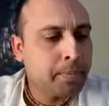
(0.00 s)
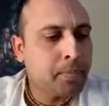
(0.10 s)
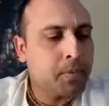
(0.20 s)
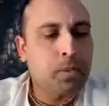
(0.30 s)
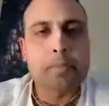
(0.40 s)

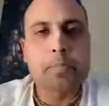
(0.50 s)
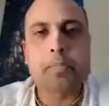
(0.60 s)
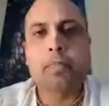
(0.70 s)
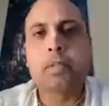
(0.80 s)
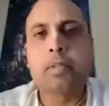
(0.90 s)
So
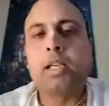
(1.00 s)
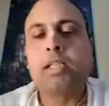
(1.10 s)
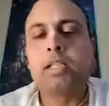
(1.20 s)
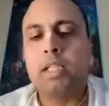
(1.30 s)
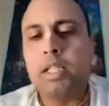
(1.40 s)
my
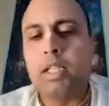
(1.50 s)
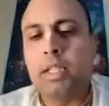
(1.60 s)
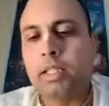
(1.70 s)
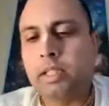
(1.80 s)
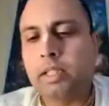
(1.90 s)

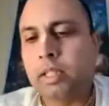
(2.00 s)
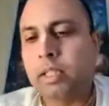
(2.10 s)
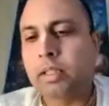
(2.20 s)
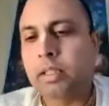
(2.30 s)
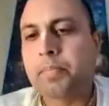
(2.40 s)
understanding is
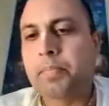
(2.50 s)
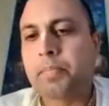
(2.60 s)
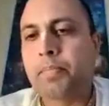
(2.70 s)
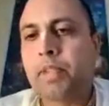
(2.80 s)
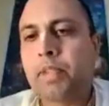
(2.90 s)
that
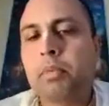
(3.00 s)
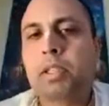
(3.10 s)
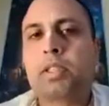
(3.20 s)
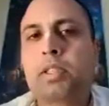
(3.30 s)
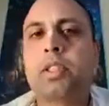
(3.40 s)

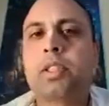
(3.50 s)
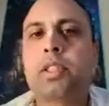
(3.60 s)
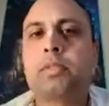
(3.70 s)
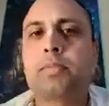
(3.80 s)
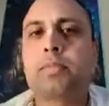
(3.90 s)

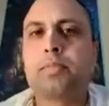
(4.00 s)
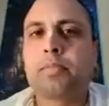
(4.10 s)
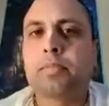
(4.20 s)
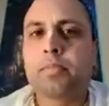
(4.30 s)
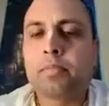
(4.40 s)
Namakshara
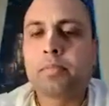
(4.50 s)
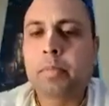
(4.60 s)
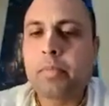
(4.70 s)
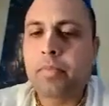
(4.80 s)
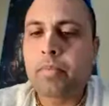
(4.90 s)

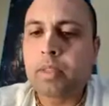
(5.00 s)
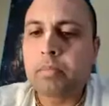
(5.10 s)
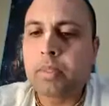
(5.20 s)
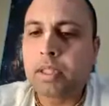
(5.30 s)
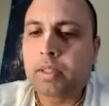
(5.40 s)

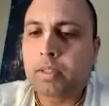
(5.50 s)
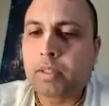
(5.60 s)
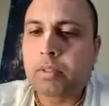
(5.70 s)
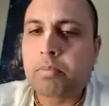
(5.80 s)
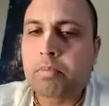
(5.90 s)

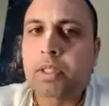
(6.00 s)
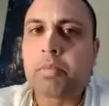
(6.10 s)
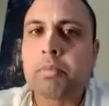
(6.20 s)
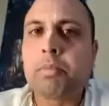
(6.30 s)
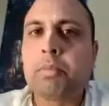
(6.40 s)
means
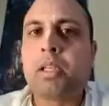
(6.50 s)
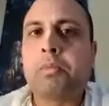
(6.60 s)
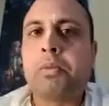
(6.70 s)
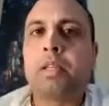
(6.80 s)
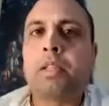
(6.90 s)
Pratibimba
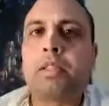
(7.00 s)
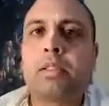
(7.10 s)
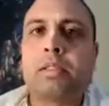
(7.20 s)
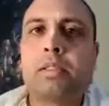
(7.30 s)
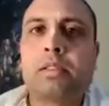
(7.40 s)
Namabas.